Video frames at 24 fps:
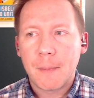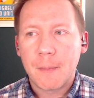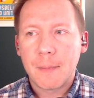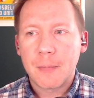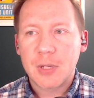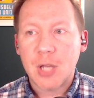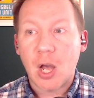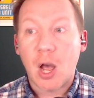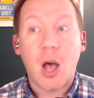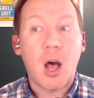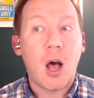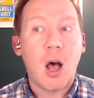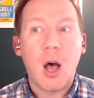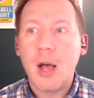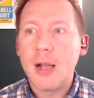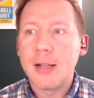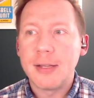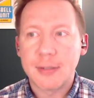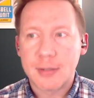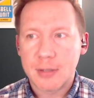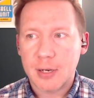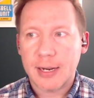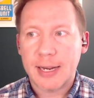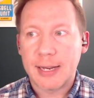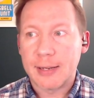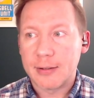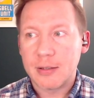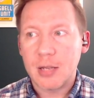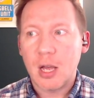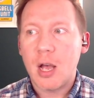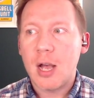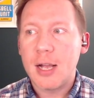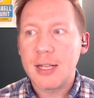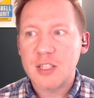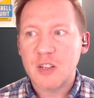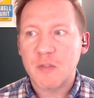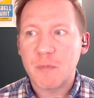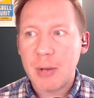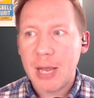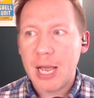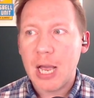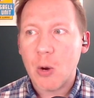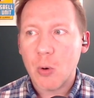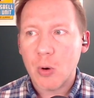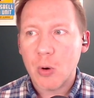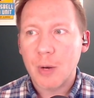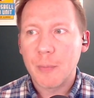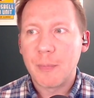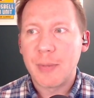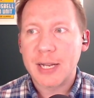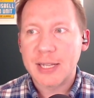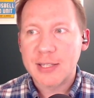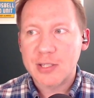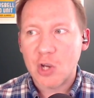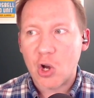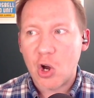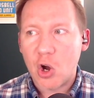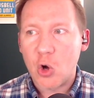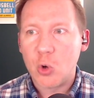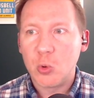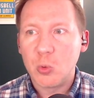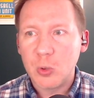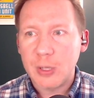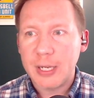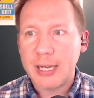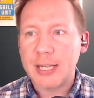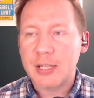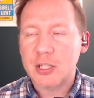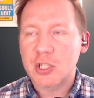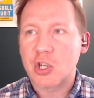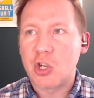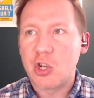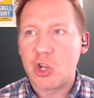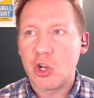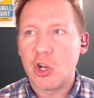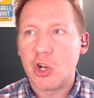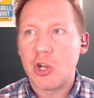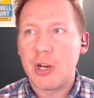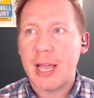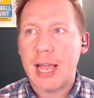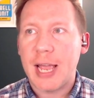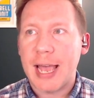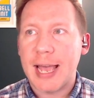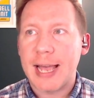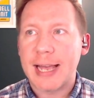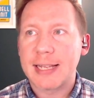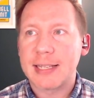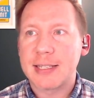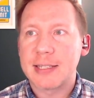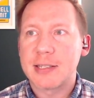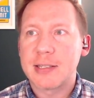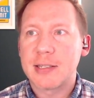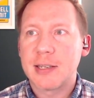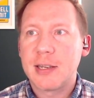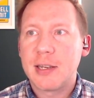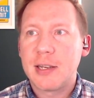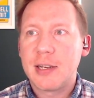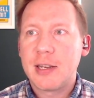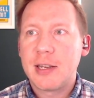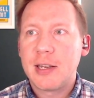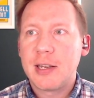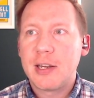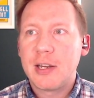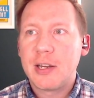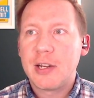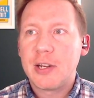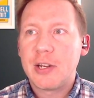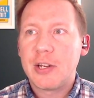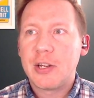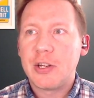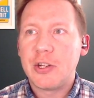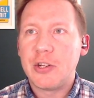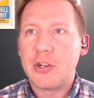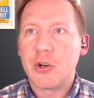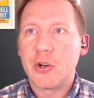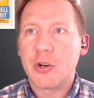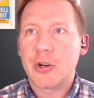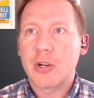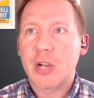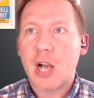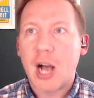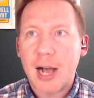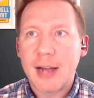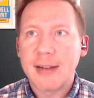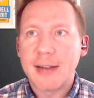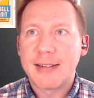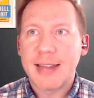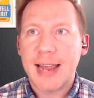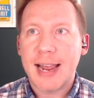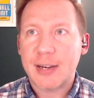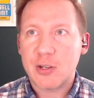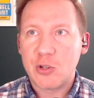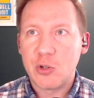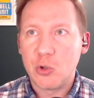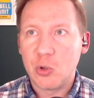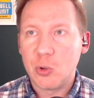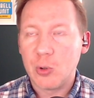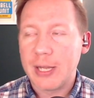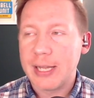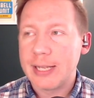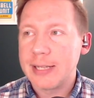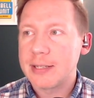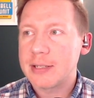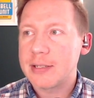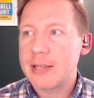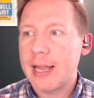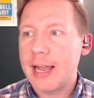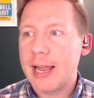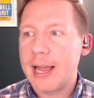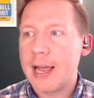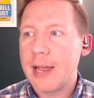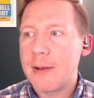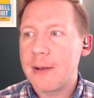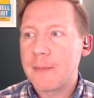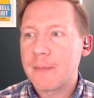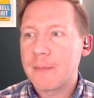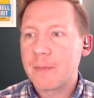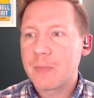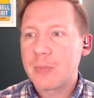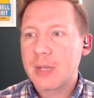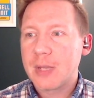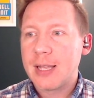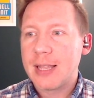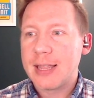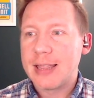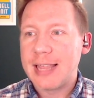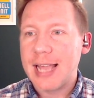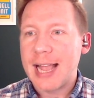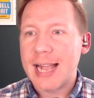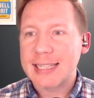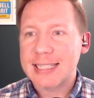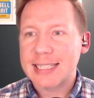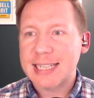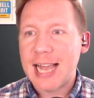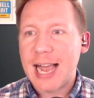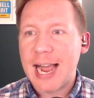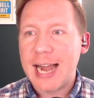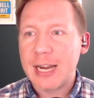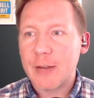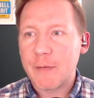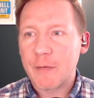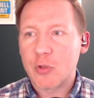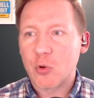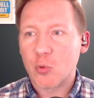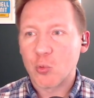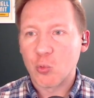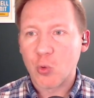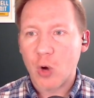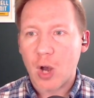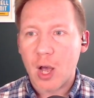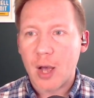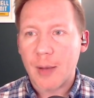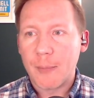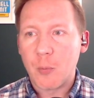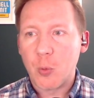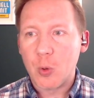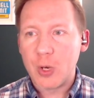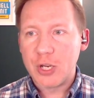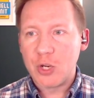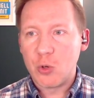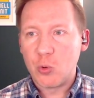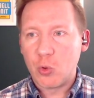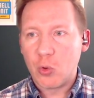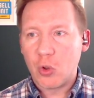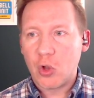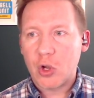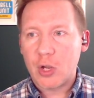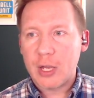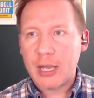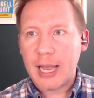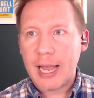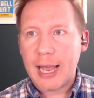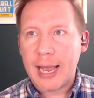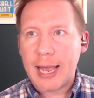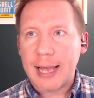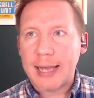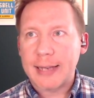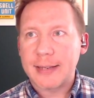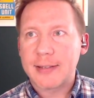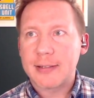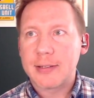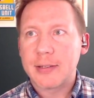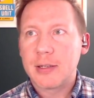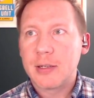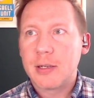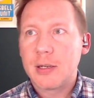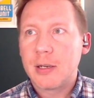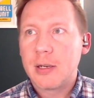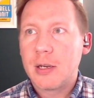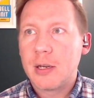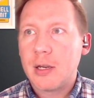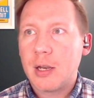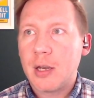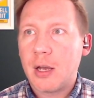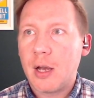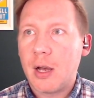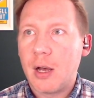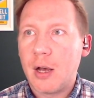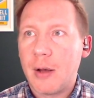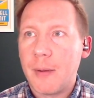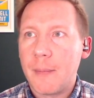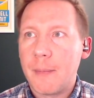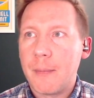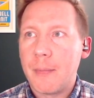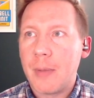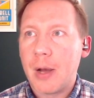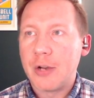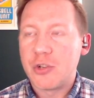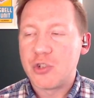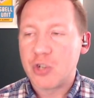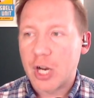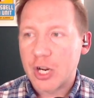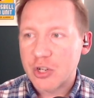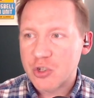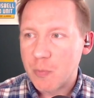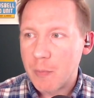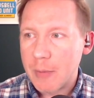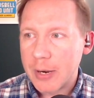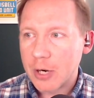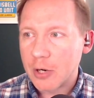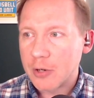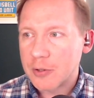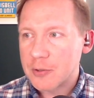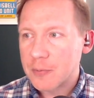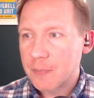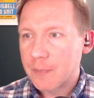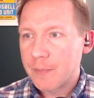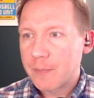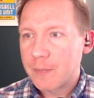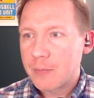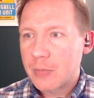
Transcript: Tons of power, but it's only as good as your contact tool is. And that's kind of the rub when you look at a Josh Mears.